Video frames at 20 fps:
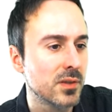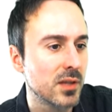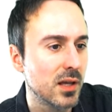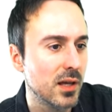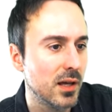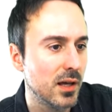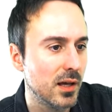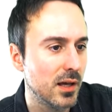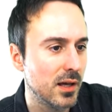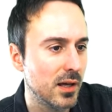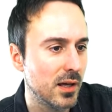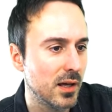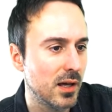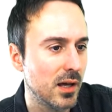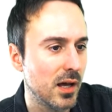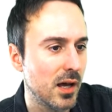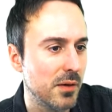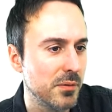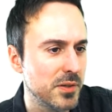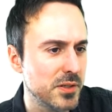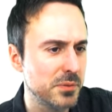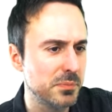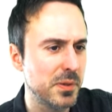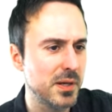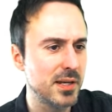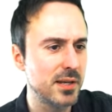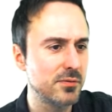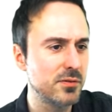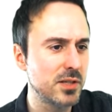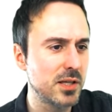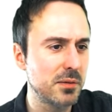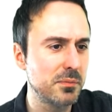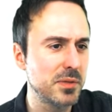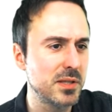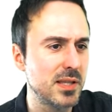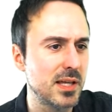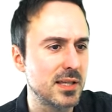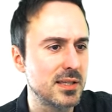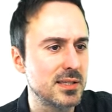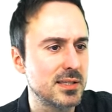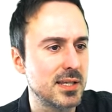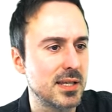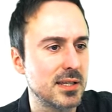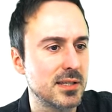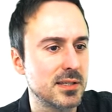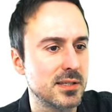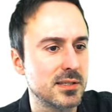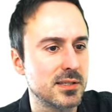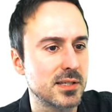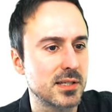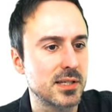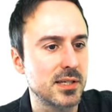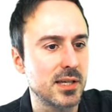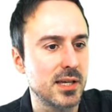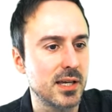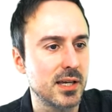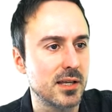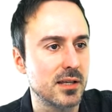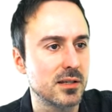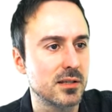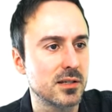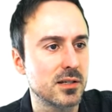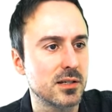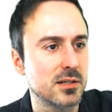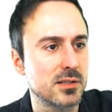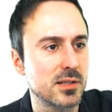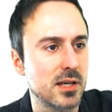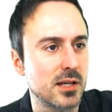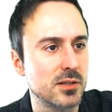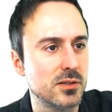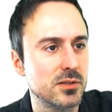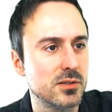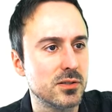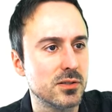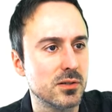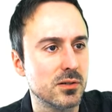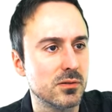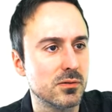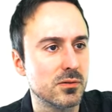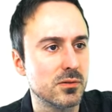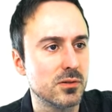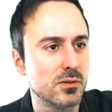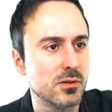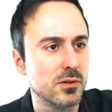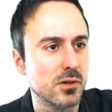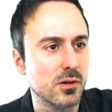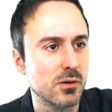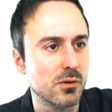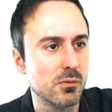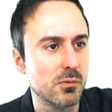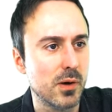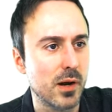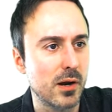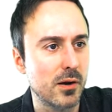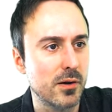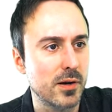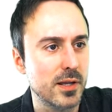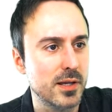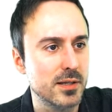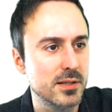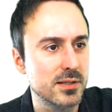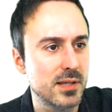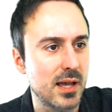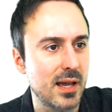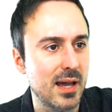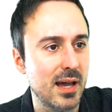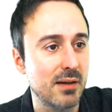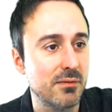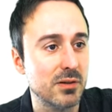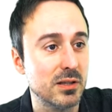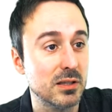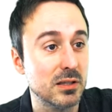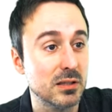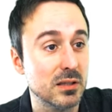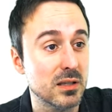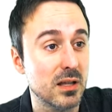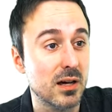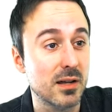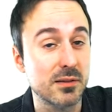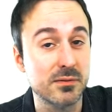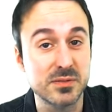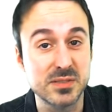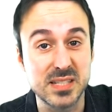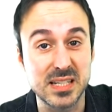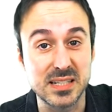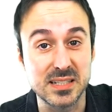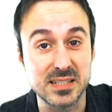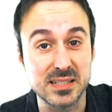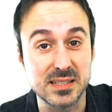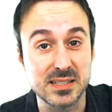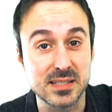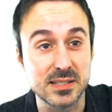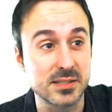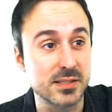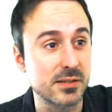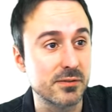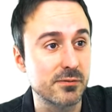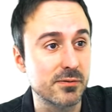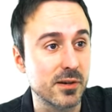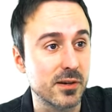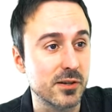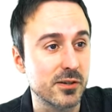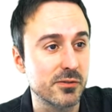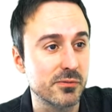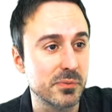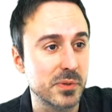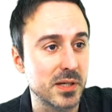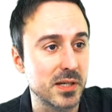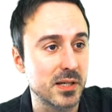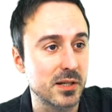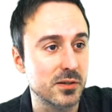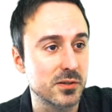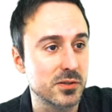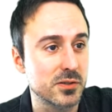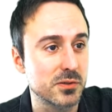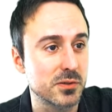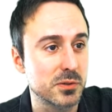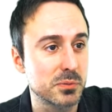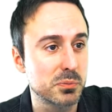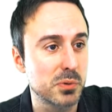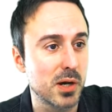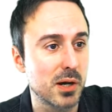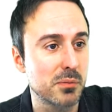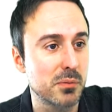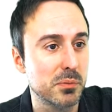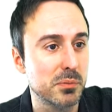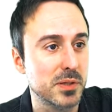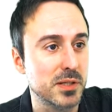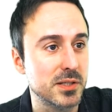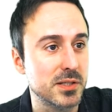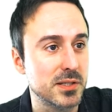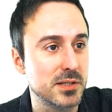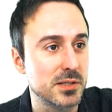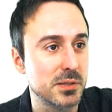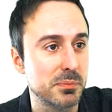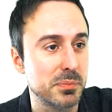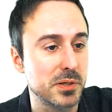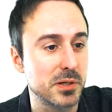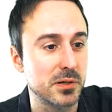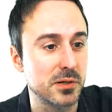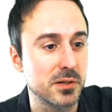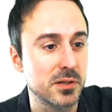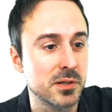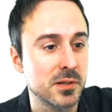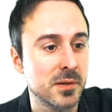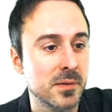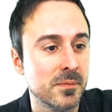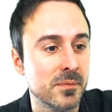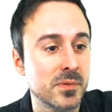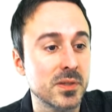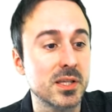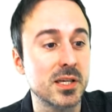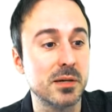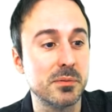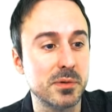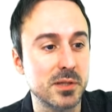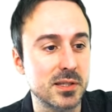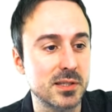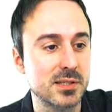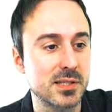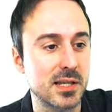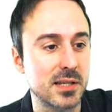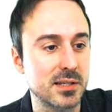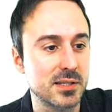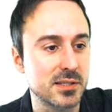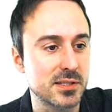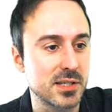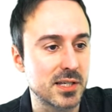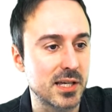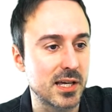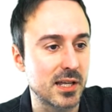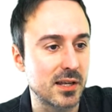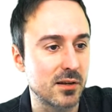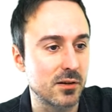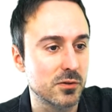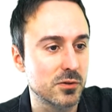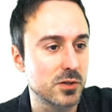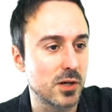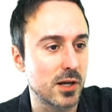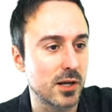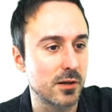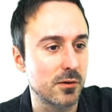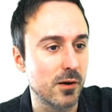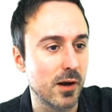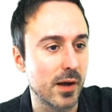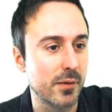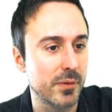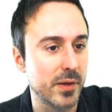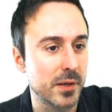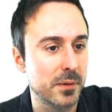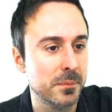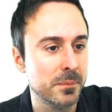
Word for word: Uh, Ahmed, you might have to give me that sentence again because I don't know where it is. I have a lot of sentences in front of me here, so it's probably disappeared. Give me the sentence again. I'll try to grab it.